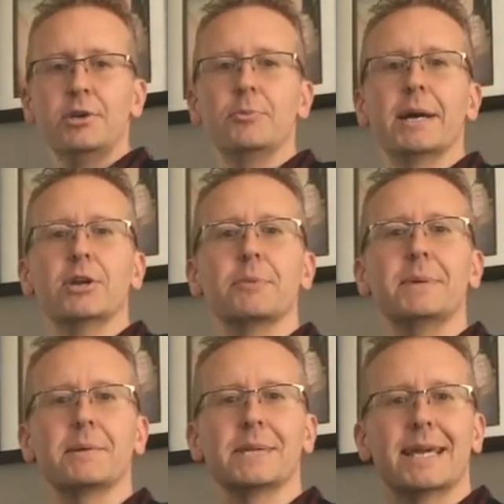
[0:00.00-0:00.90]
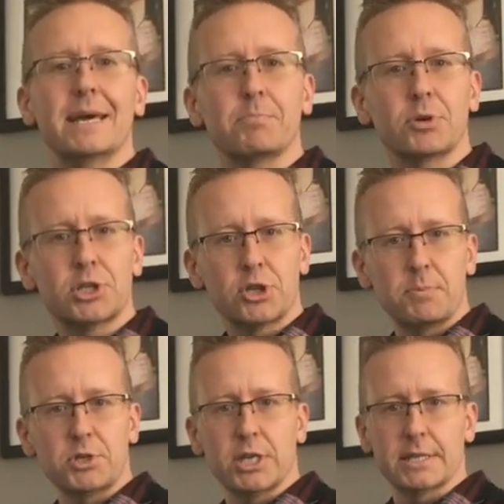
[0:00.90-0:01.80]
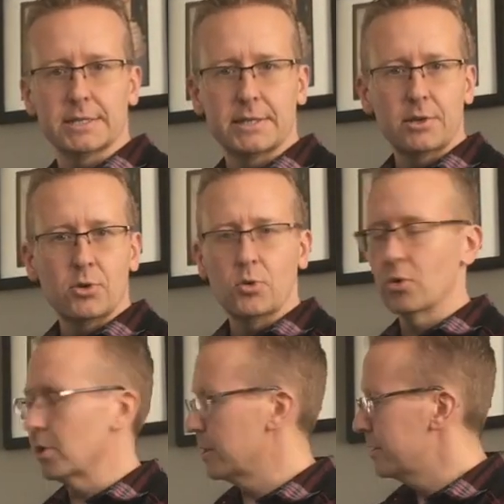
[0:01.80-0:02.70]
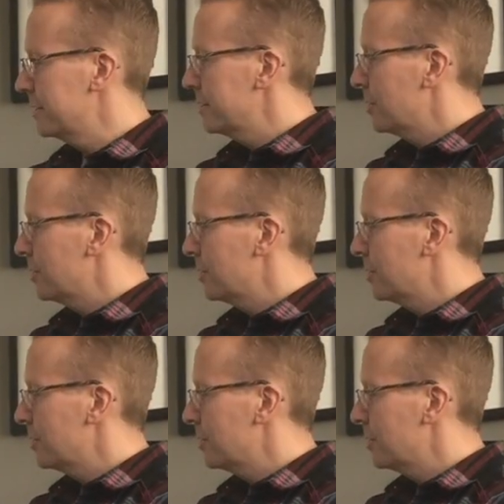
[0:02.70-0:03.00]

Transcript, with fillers: you might not be able to get prescriptions or